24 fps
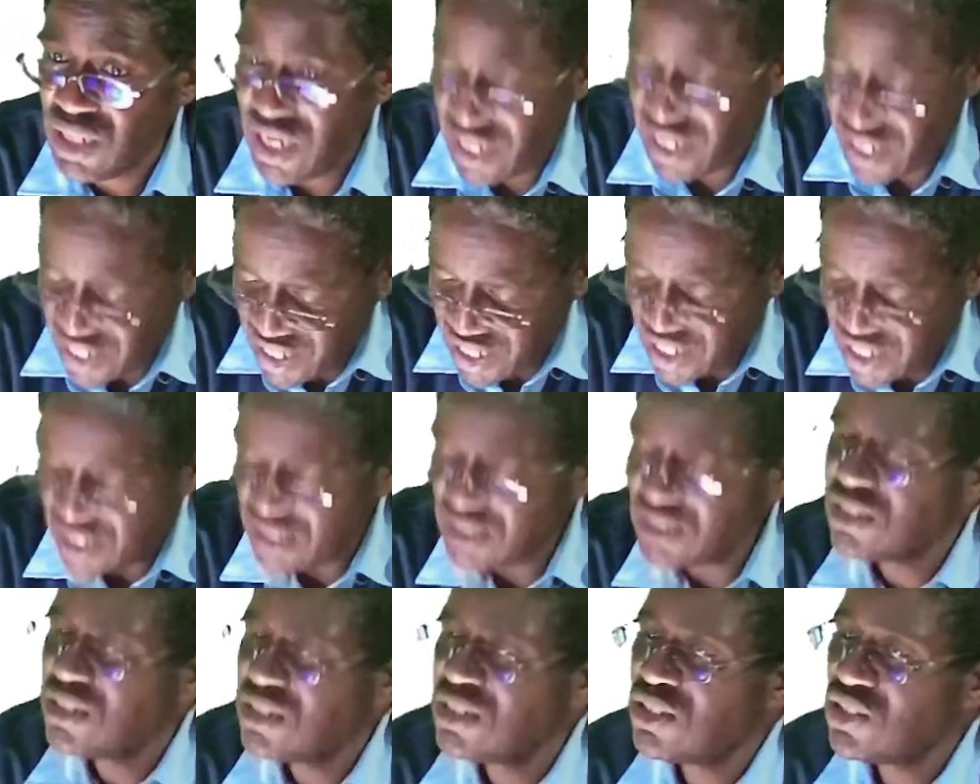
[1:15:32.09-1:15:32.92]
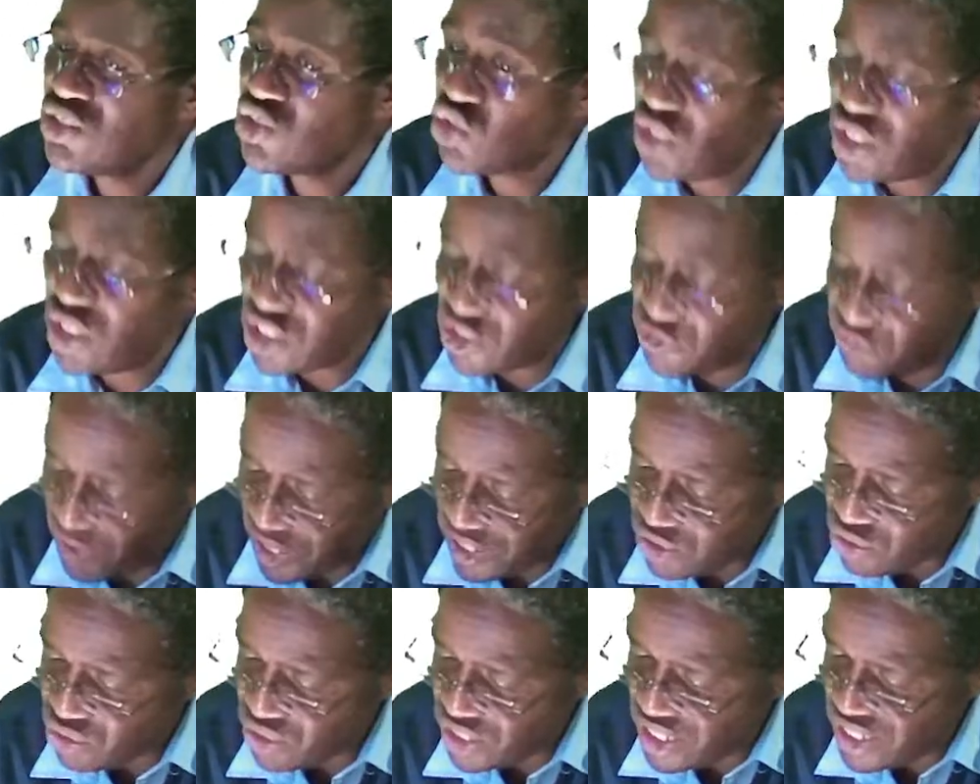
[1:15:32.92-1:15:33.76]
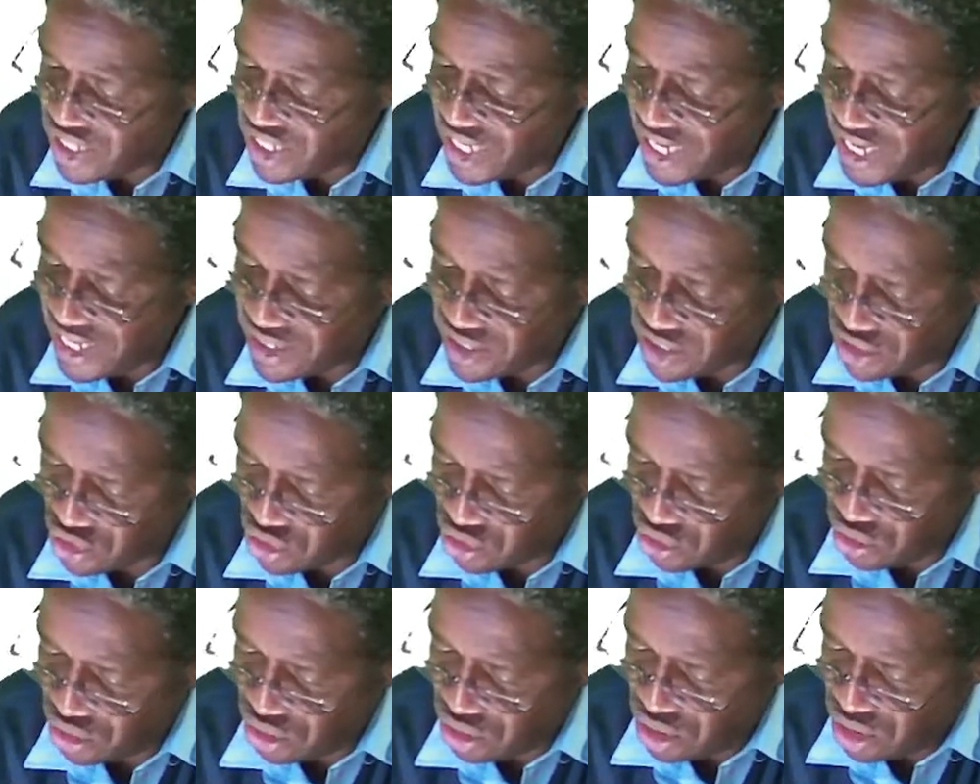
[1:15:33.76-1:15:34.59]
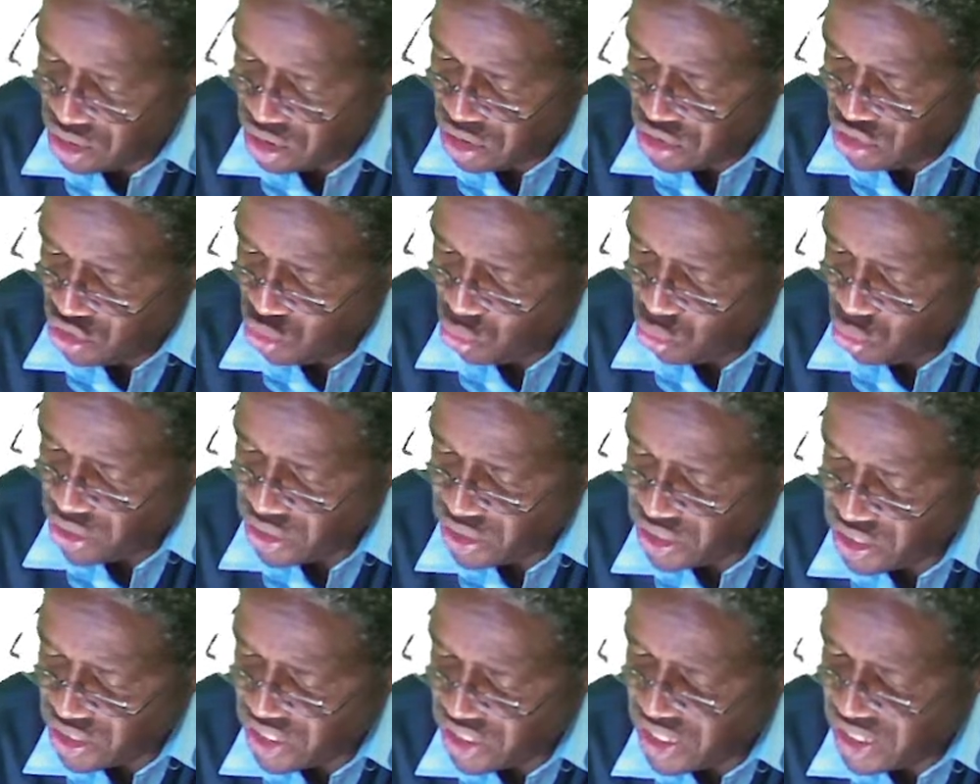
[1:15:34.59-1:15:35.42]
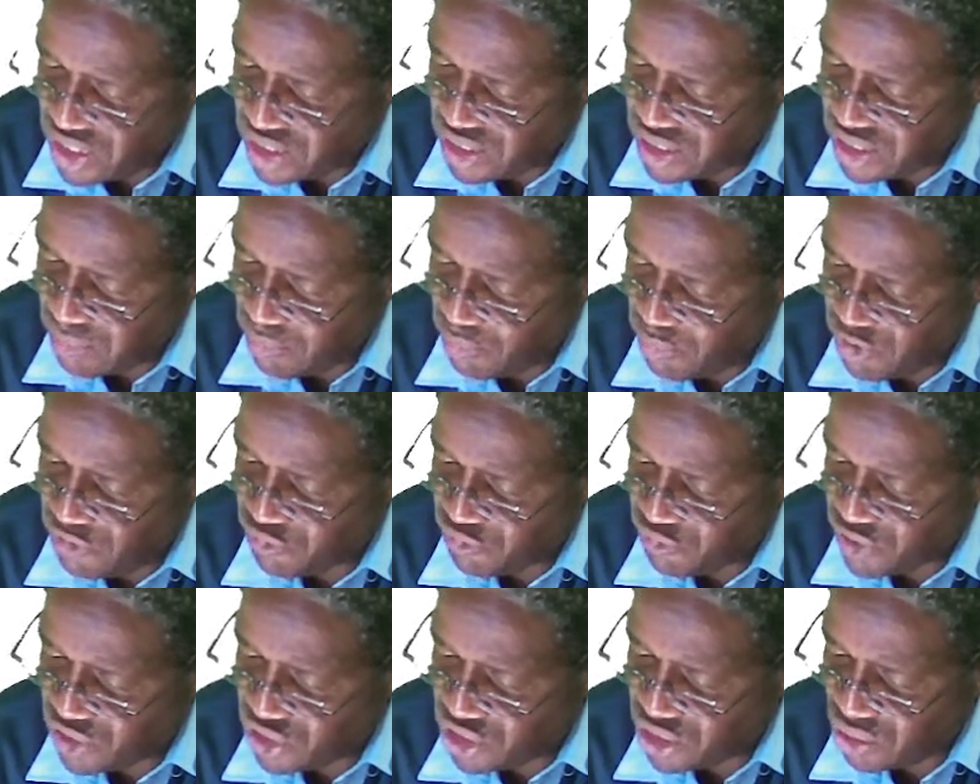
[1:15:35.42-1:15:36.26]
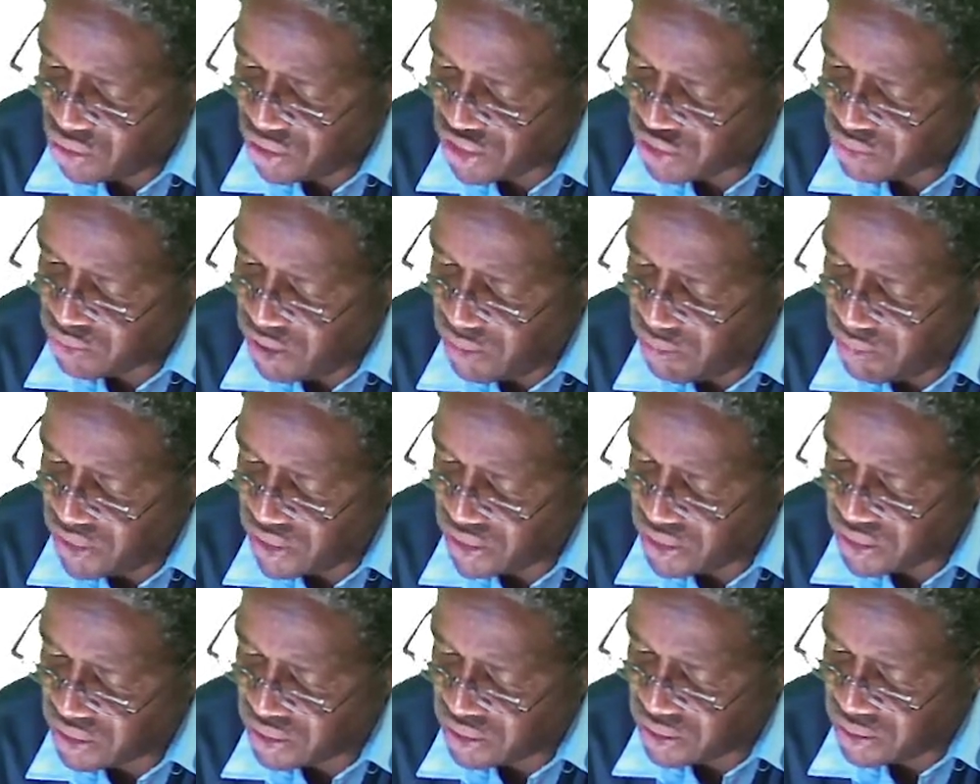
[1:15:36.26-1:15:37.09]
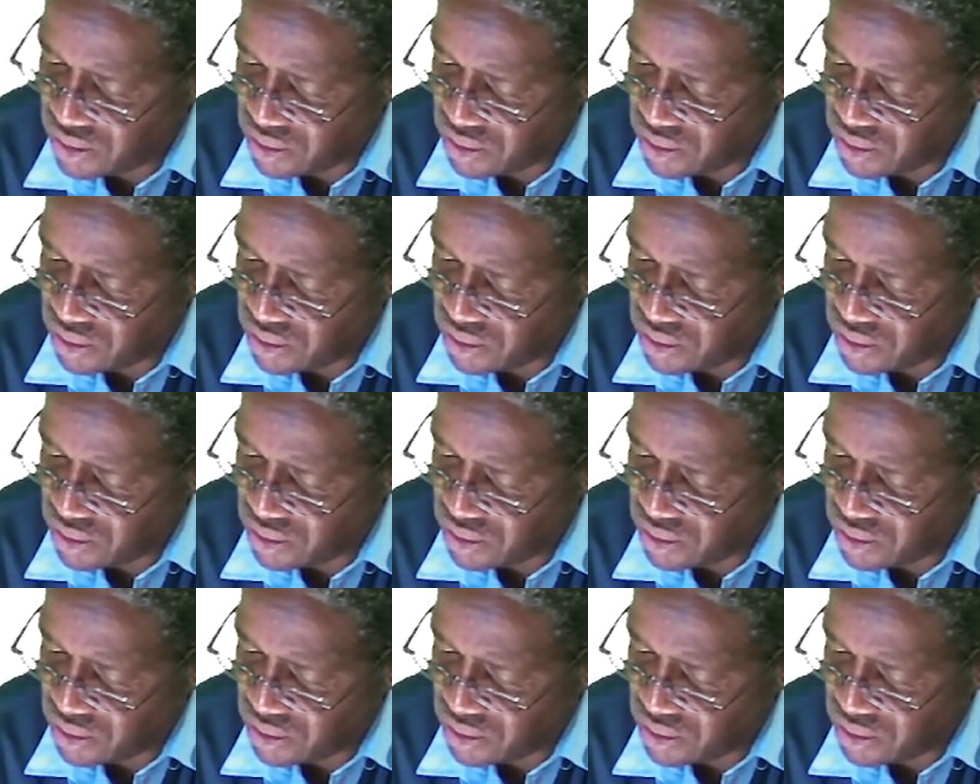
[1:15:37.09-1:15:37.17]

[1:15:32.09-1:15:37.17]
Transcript: Again, transfer to the realization. You would credit the preference shareholders members